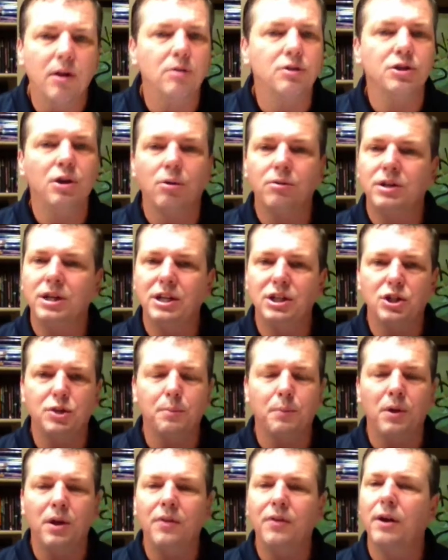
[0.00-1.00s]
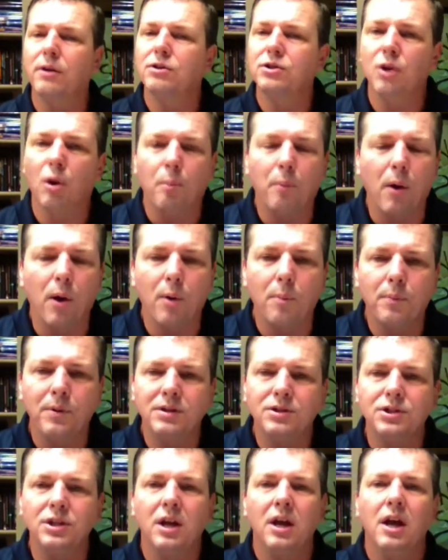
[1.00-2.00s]
There's no discipline. There's no
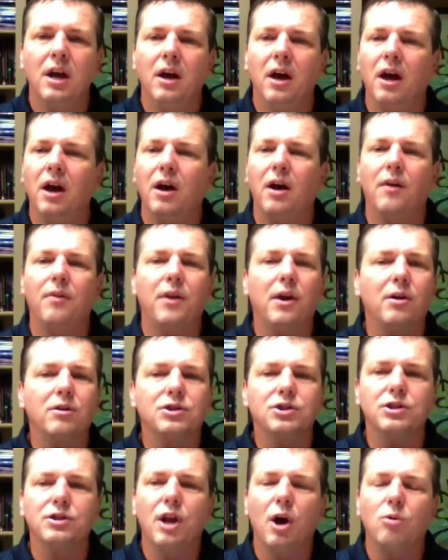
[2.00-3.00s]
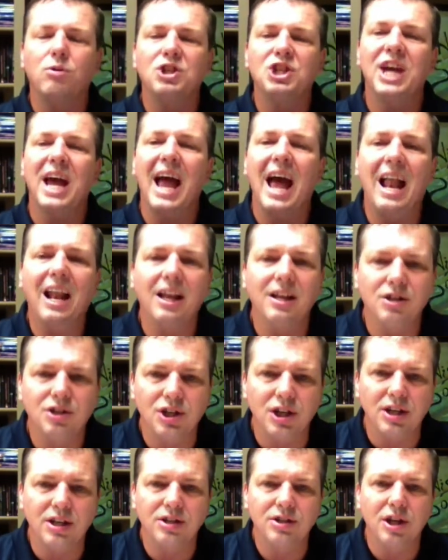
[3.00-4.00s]
purpose. There's no
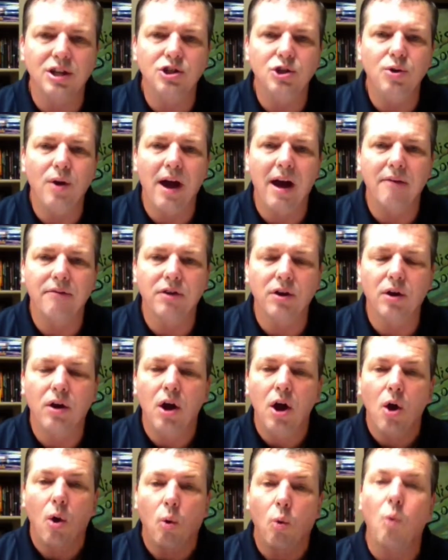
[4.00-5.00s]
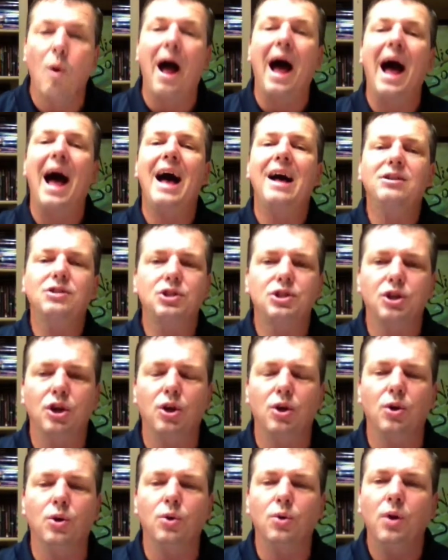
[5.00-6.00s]
challenges that you have to rise
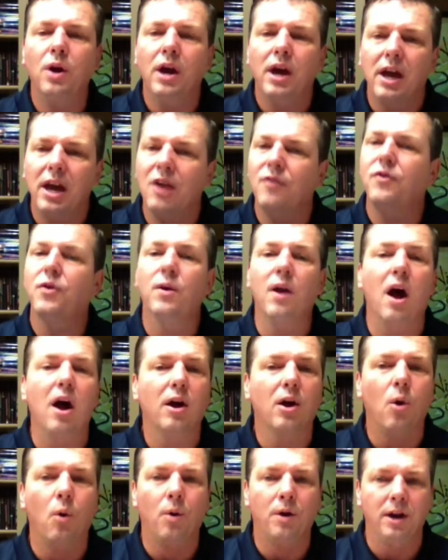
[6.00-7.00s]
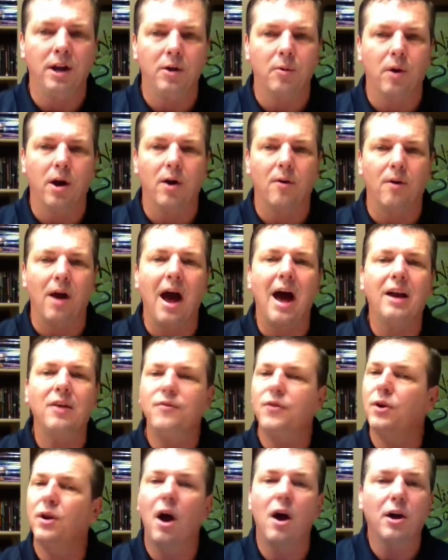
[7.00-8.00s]
to if you're not going anywhere, right? If
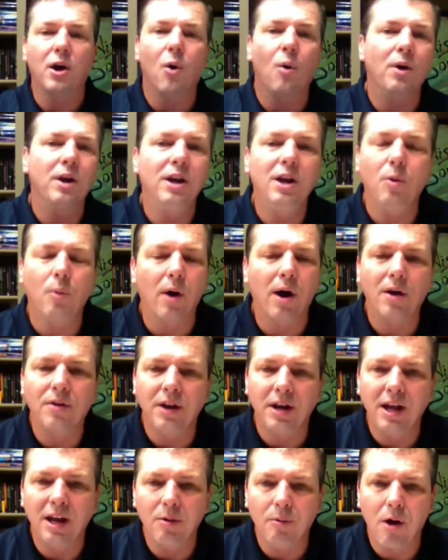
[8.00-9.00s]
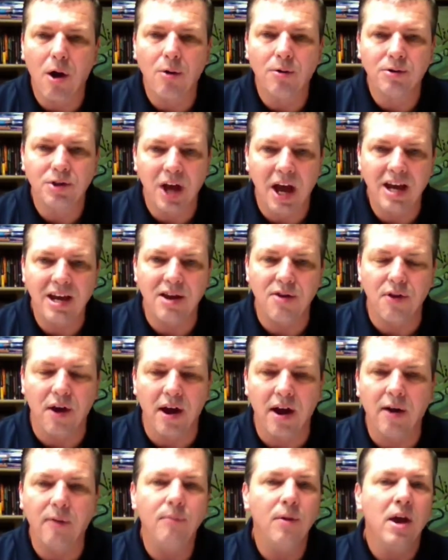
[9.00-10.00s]
you're not going anywhere, then any road will take you
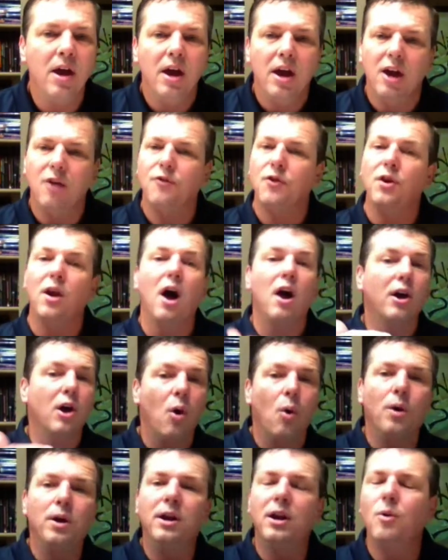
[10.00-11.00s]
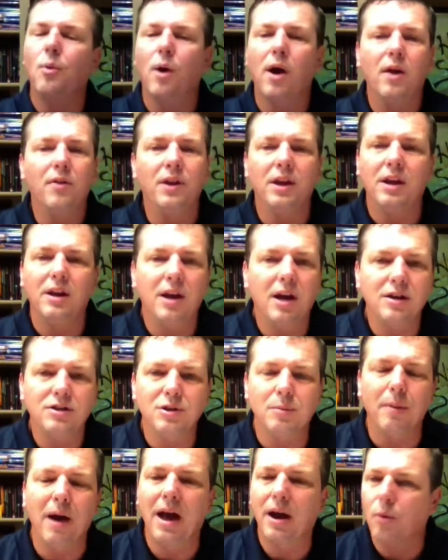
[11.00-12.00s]
there. If you're not going anywhere, then it
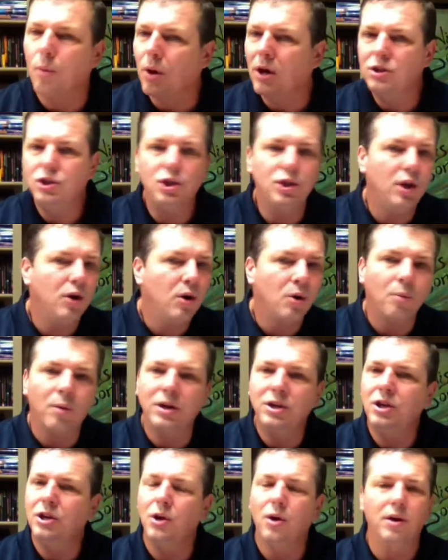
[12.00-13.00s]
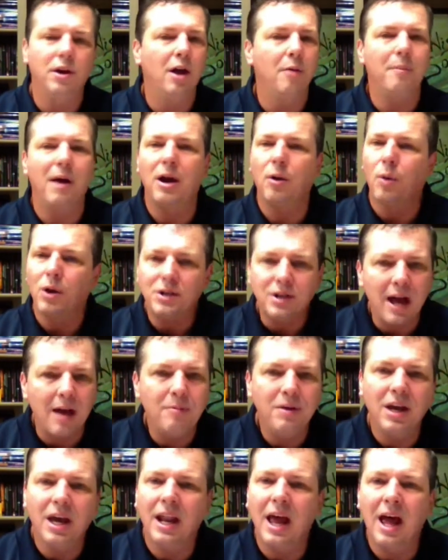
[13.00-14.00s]
doesn't matter what you do or when you do it. Doesn't matter what time
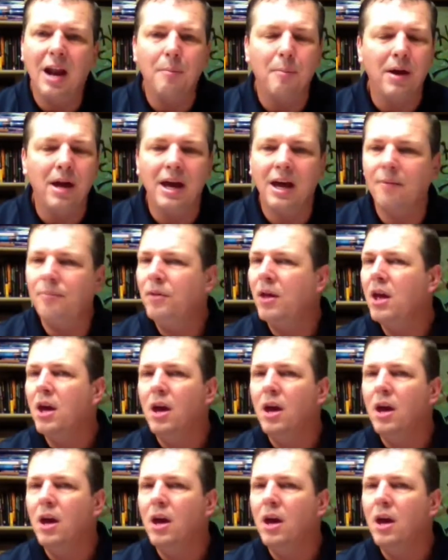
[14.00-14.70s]
you get out of bed.